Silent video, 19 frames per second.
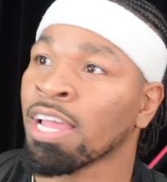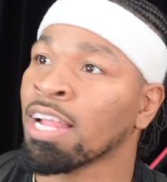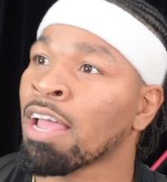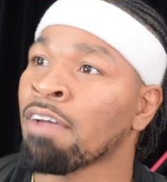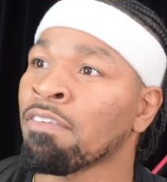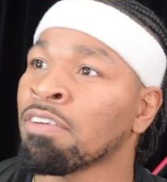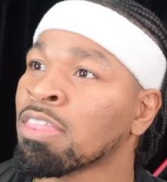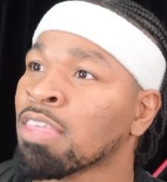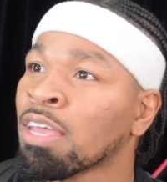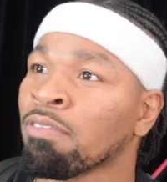to
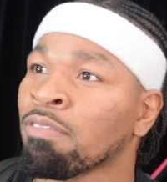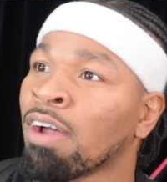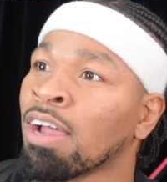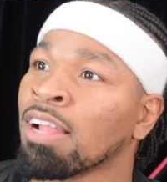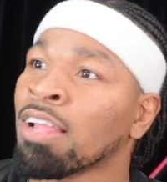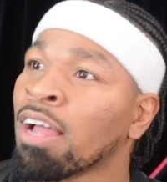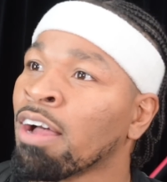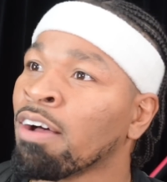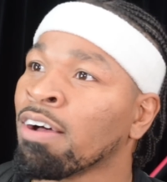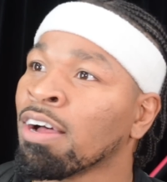be
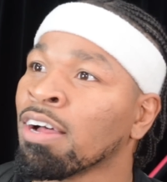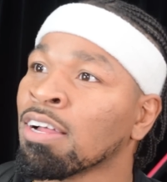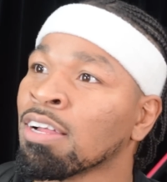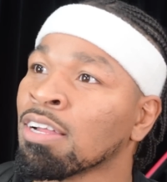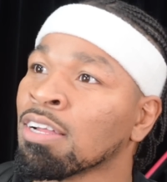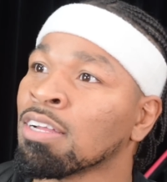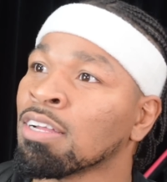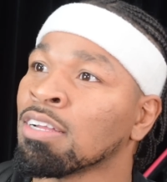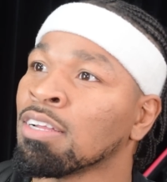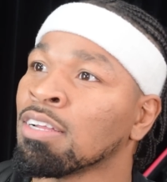successful?
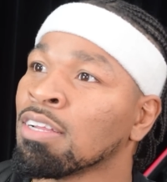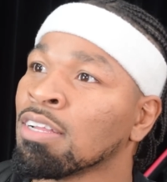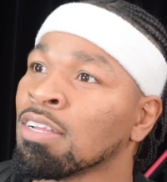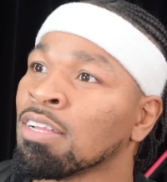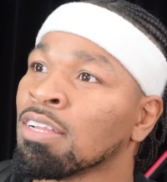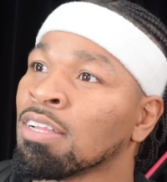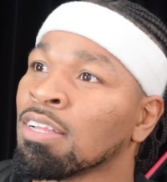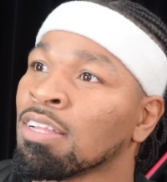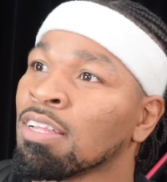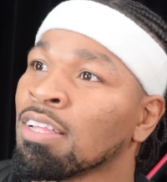
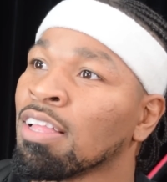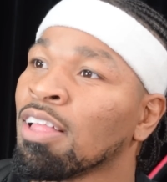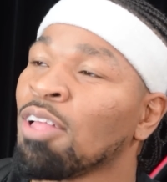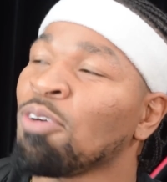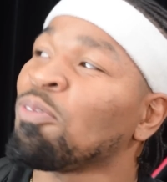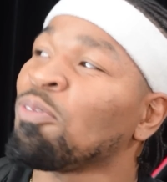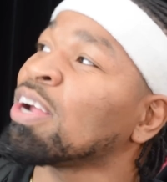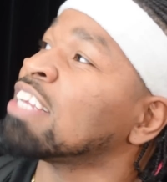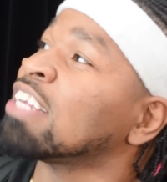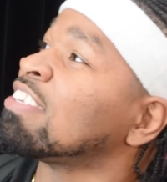
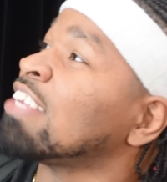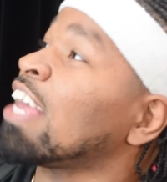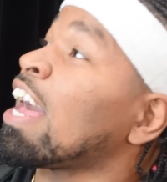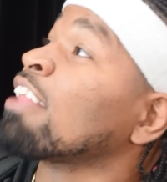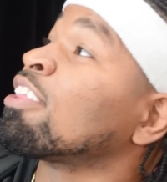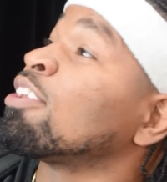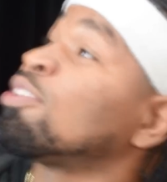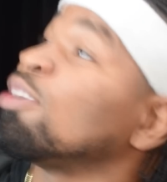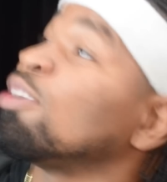What does he have to